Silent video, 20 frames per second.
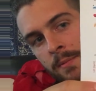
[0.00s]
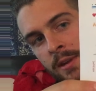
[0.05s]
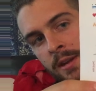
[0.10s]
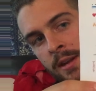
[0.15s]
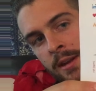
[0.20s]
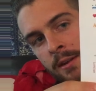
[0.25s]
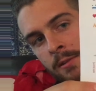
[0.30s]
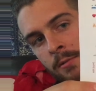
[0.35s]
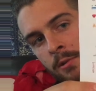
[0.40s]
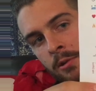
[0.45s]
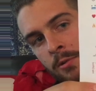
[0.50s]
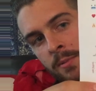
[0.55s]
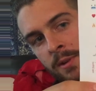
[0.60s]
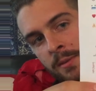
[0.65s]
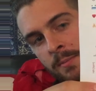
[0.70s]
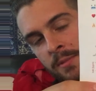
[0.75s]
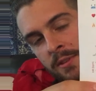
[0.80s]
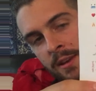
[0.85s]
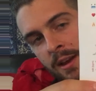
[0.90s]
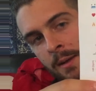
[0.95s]

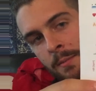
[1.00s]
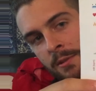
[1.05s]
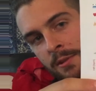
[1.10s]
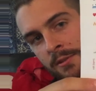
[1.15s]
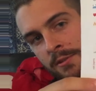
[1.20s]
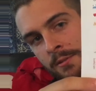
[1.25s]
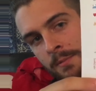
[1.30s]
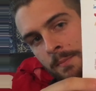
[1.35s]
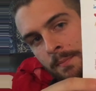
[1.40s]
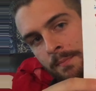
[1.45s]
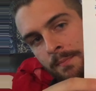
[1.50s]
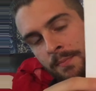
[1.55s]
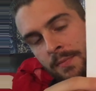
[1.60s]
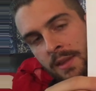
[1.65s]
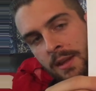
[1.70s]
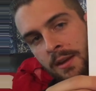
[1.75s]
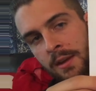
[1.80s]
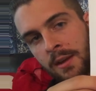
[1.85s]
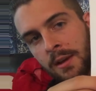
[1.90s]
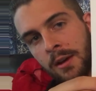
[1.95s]
anaerobic metabolism,
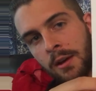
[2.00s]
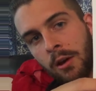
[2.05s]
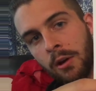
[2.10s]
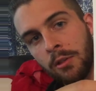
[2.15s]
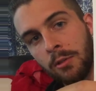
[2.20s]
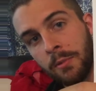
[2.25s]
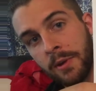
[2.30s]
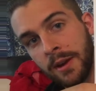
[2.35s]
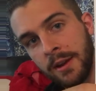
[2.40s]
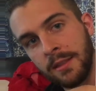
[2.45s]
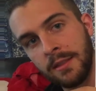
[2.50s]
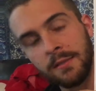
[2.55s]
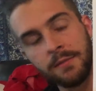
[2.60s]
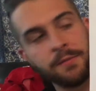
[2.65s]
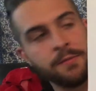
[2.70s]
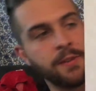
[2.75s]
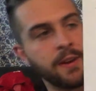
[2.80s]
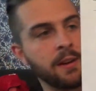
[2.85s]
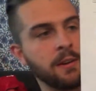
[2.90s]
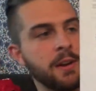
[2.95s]
all the way to the
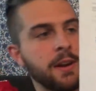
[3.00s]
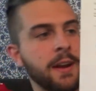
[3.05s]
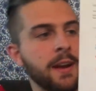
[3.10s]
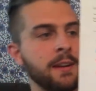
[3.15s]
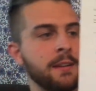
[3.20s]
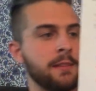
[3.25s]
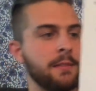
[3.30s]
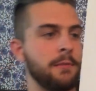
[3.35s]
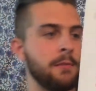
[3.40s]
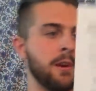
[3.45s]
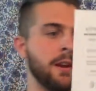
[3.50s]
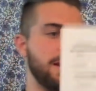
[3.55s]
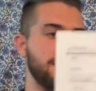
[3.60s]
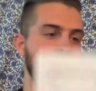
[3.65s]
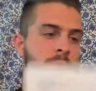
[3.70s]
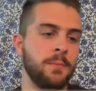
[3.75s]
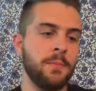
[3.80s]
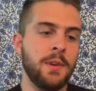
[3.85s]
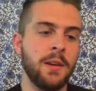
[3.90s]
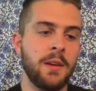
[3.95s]
very end of the race.